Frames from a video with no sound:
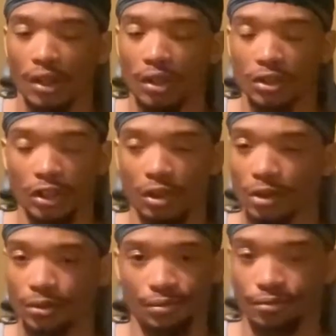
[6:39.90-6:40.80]

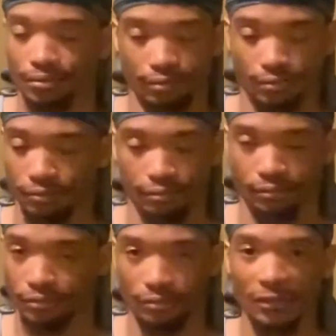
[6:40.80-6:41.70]
So
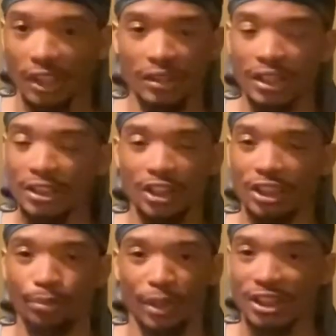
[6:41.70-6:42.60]
this is just a
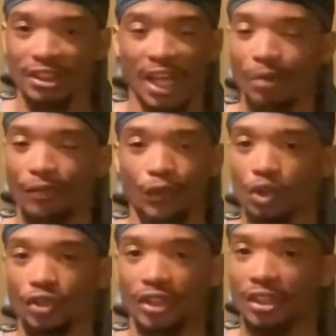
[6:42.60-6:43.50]
bunch of
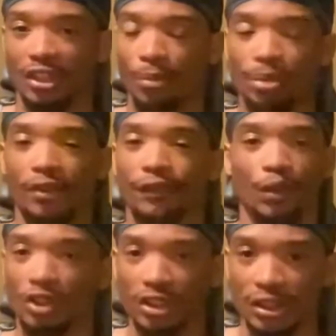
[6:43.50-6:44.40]
tomfoolery. Complete
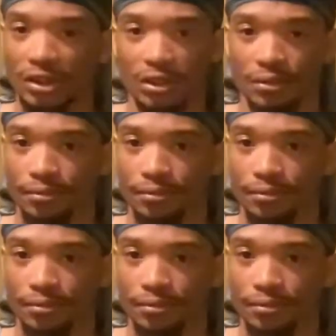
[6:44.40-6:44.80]
foolishness.